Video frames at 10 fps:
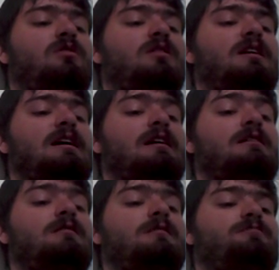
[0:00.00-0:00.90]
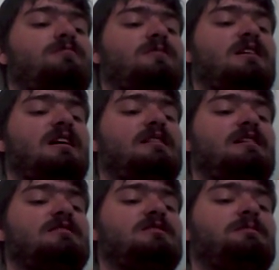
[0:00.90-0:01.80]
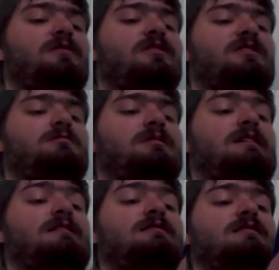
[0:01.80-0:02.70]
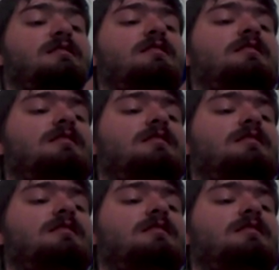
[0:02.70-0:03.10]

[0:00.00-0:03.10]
Okay. I'd like to see my friends, please.